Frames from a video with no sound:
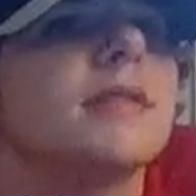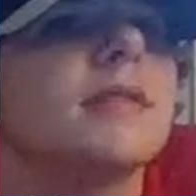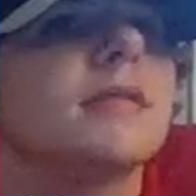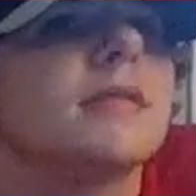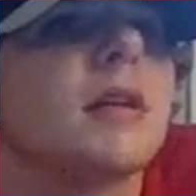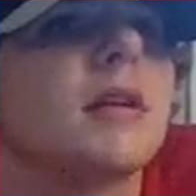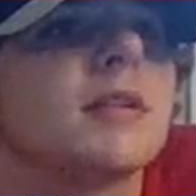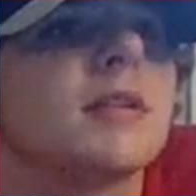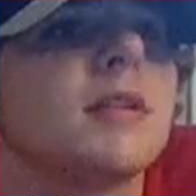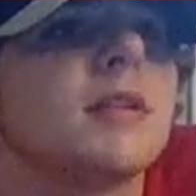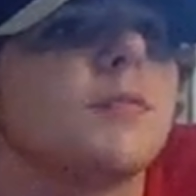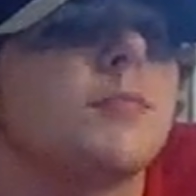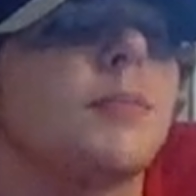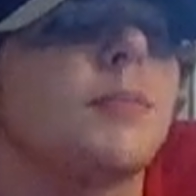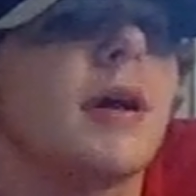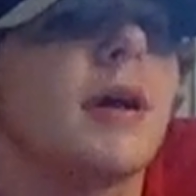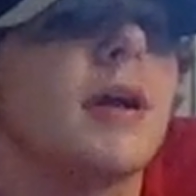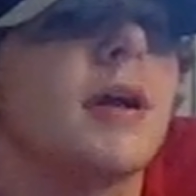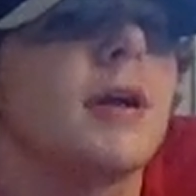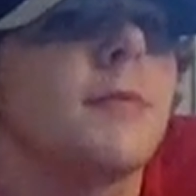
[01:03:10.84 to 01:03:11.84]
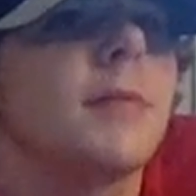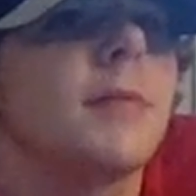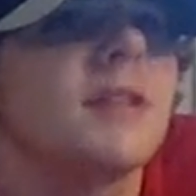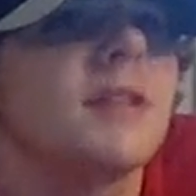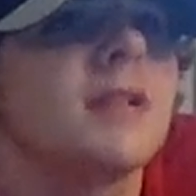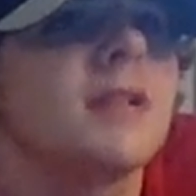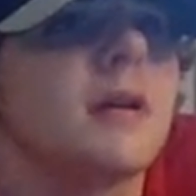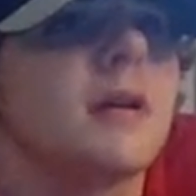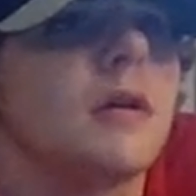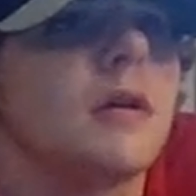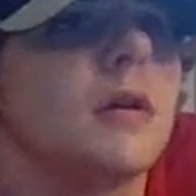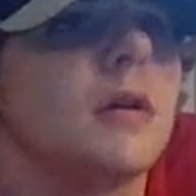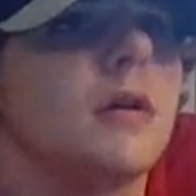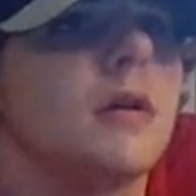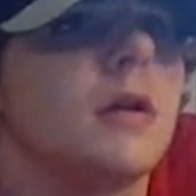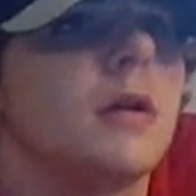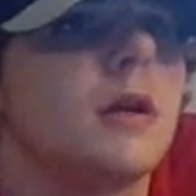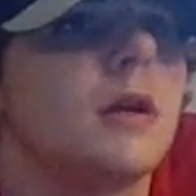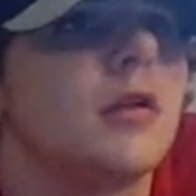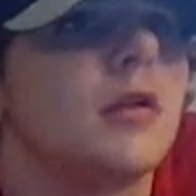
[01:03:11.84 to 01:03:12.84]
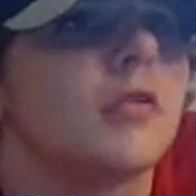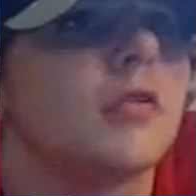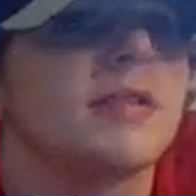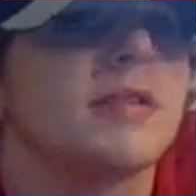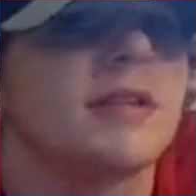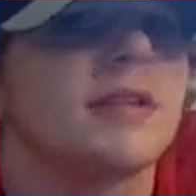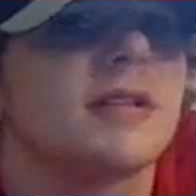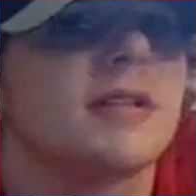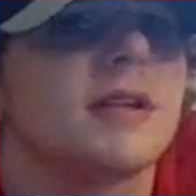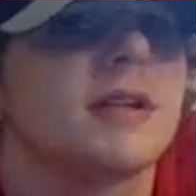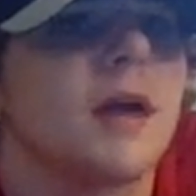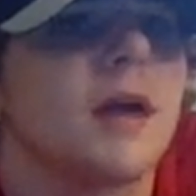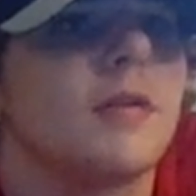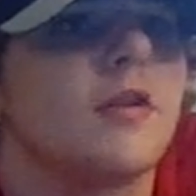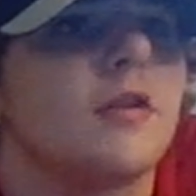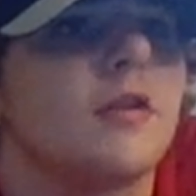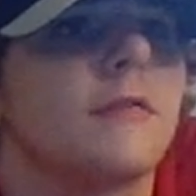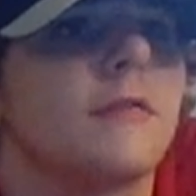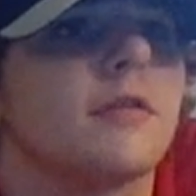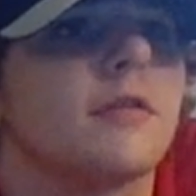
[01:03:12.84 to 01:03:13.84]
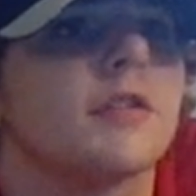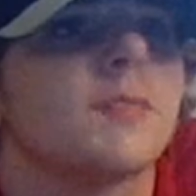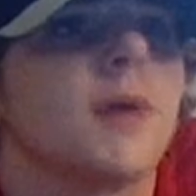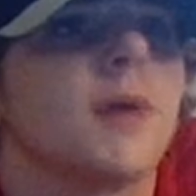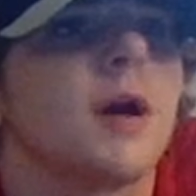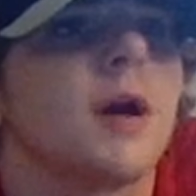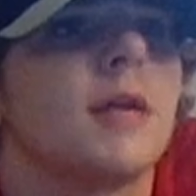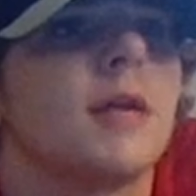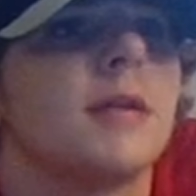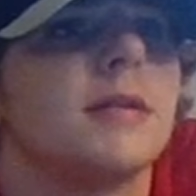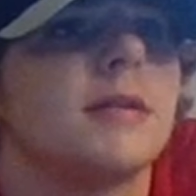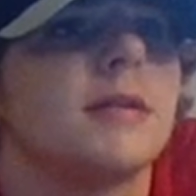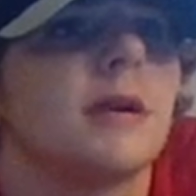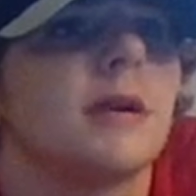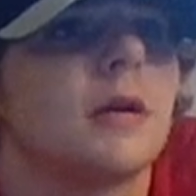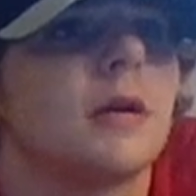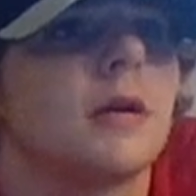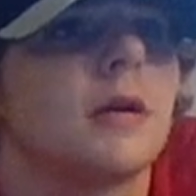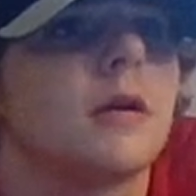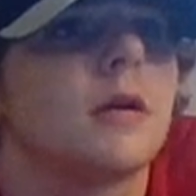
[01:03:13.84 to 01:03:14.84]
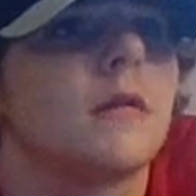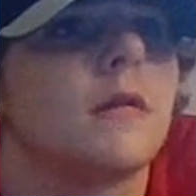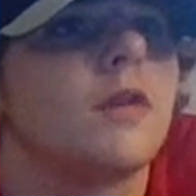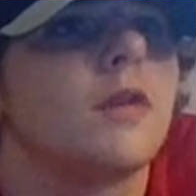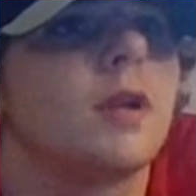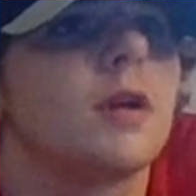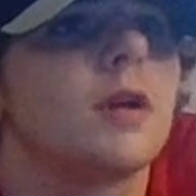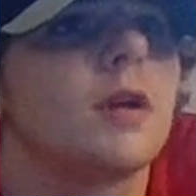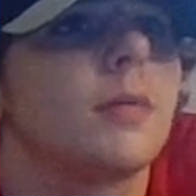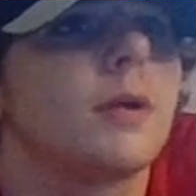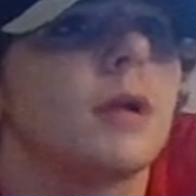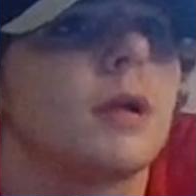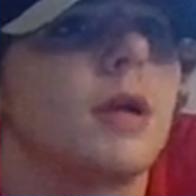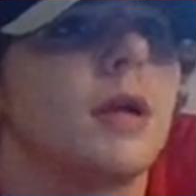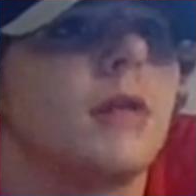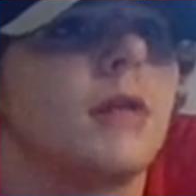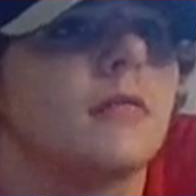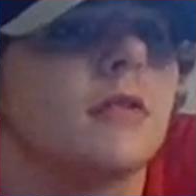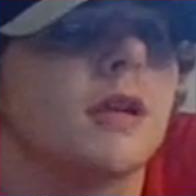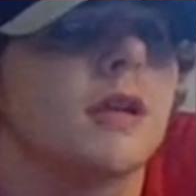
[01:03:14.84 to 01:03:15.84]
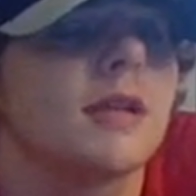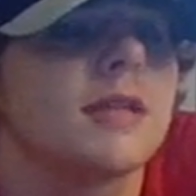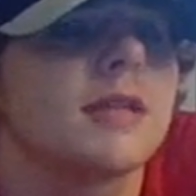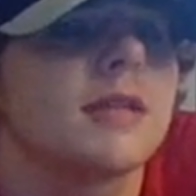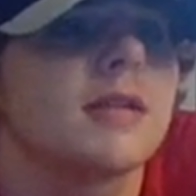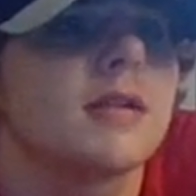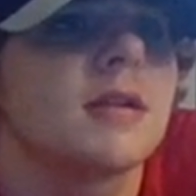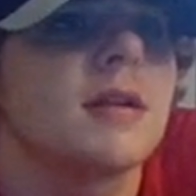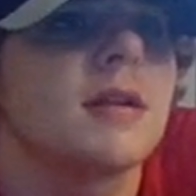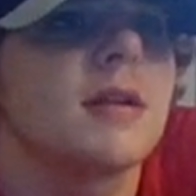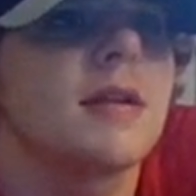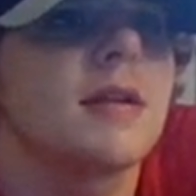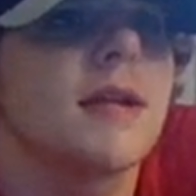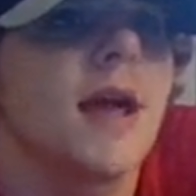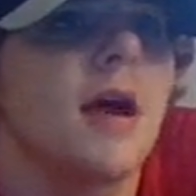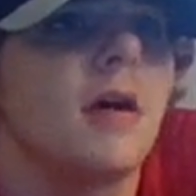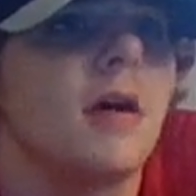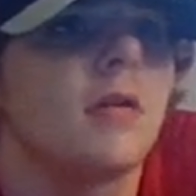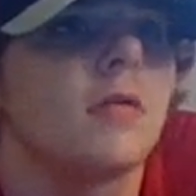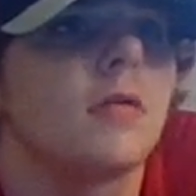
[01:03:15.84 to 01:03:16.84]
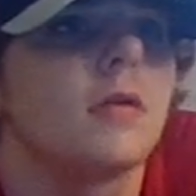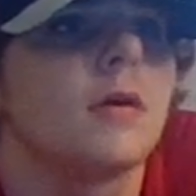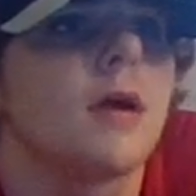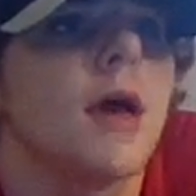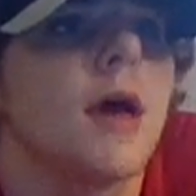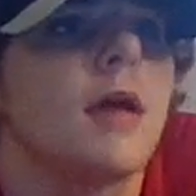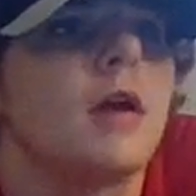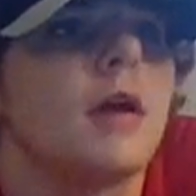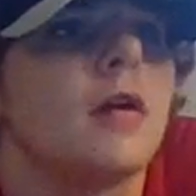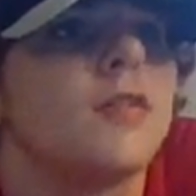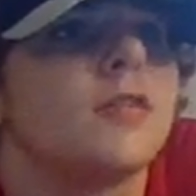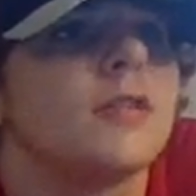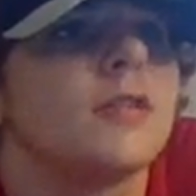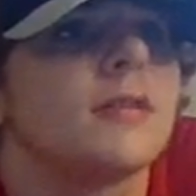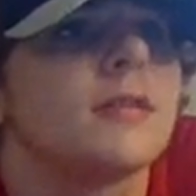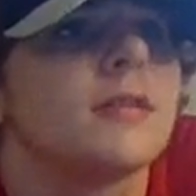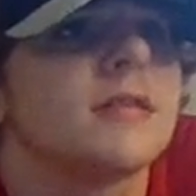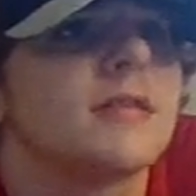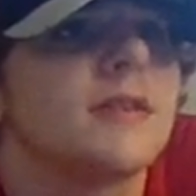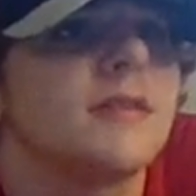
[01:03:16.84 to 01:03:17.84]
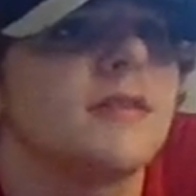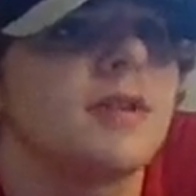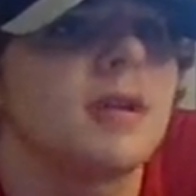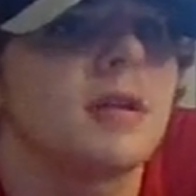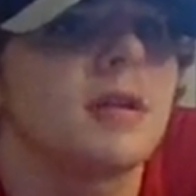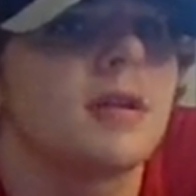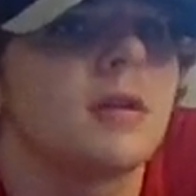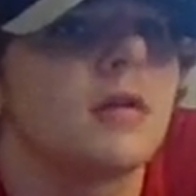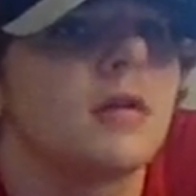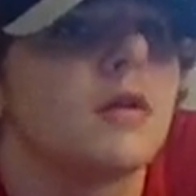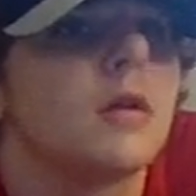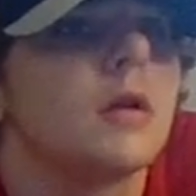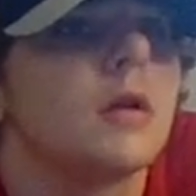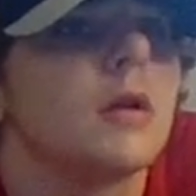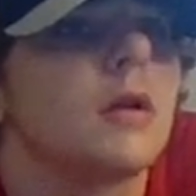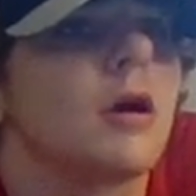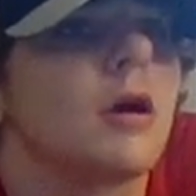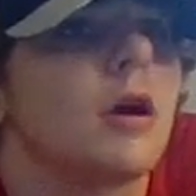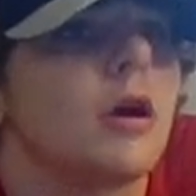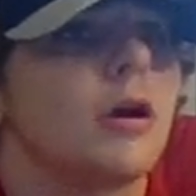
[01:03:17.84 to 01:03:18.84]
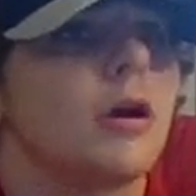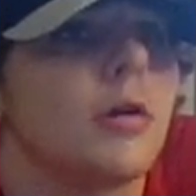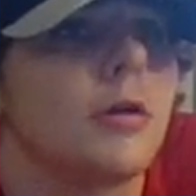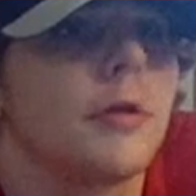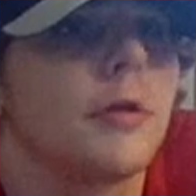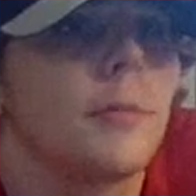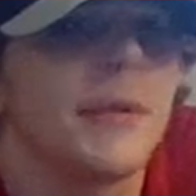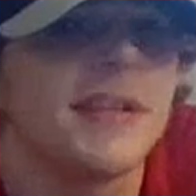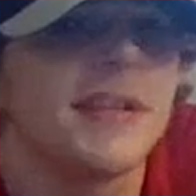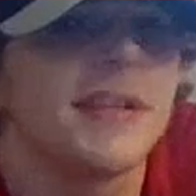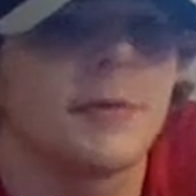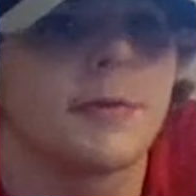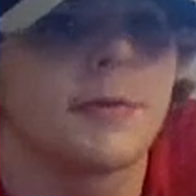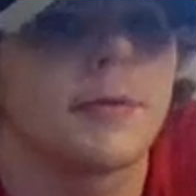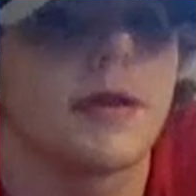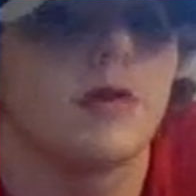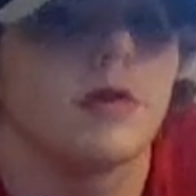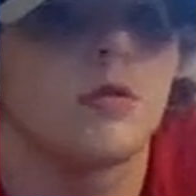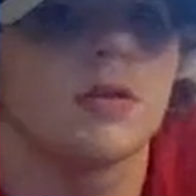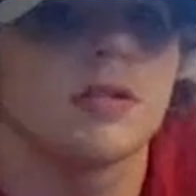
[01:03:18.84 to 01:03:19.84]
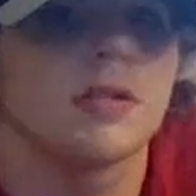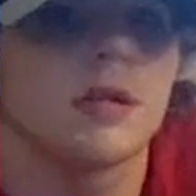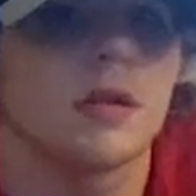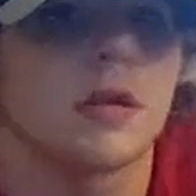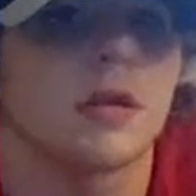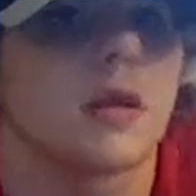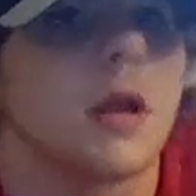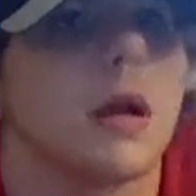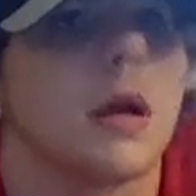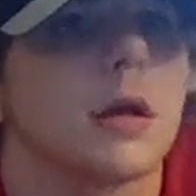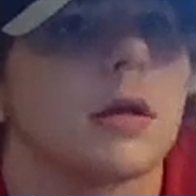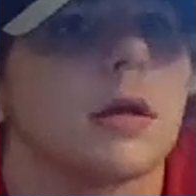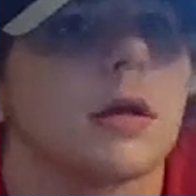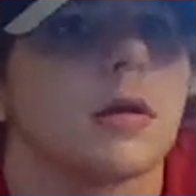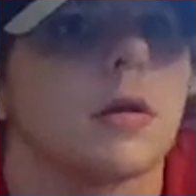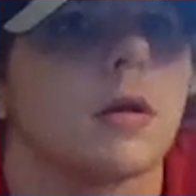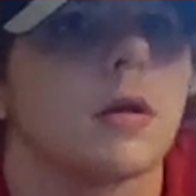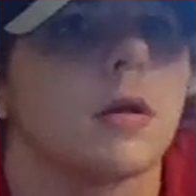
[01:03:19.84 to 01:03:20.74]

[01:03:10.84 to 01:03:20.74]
Selected by Edmonton in the 169th overall spot is center Philip Ingress. Now at 170 are the Pittsburgh Penguins on the clock.